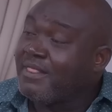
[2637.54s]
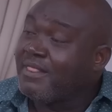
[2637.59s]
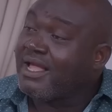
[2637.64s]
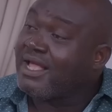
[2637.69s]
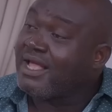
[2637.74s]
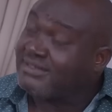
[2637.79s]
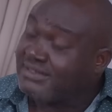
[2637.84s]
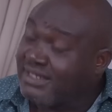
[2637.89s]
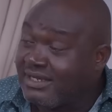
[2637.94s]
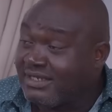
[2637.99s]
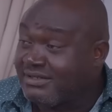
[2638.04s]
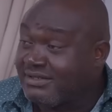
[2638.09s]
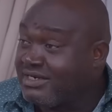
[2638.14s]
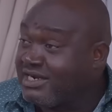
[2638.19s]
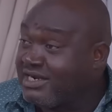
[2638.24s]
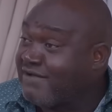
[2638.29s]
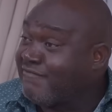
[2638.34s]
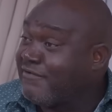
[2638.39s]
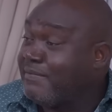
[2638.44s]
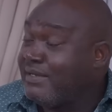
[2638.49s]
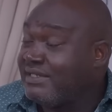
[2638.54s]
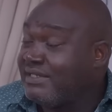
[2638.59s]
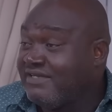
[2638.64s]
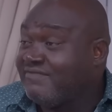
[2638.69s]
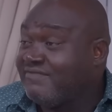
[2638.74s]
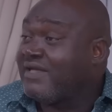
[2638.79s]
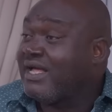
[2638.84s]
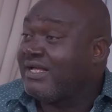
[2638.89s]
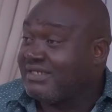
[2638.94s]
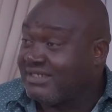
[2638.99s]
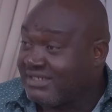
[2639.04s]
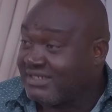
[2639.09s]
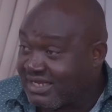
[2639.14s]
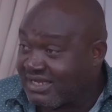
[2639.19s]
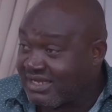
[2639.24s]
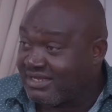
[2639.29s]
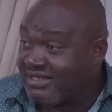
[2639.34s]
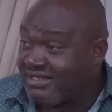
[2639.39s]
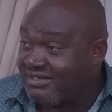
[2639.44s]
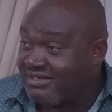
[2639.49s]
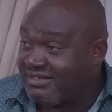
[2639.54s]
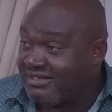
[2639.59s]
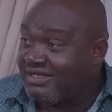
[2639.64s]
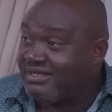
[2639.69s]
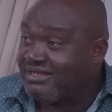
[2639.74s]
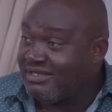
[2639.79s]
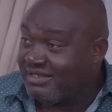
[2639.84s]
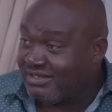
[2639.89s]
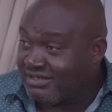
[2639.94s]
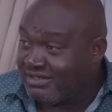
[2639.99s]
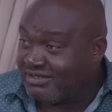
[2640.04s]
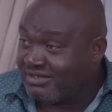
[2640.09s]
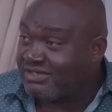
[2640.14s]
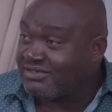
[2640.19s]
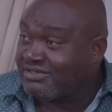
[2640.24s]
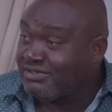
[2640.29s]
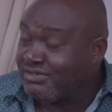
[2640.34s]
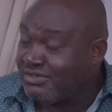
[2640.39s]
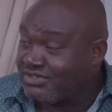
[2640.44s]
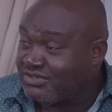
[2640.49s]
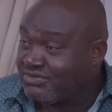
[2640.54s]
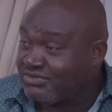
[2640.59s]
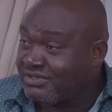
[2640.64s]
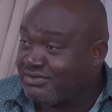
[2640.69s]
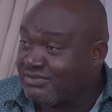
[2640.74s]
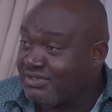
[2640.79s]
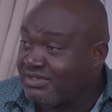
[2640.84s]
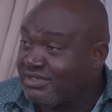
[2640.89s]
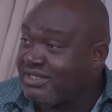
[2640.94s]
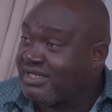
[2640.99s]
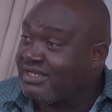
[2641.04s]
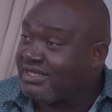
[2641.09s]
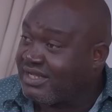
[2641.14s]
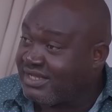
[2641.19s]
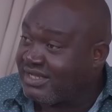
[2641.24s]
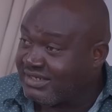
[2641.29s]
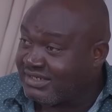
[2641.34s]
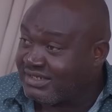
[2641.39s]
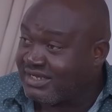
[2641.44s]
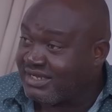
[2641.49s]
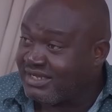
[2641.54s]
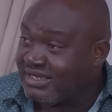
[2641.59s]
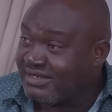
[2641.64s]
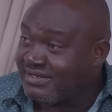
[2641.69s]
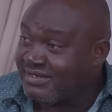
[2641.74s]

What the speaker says: I think it's not an affirmative answer. Just go straight to the answer.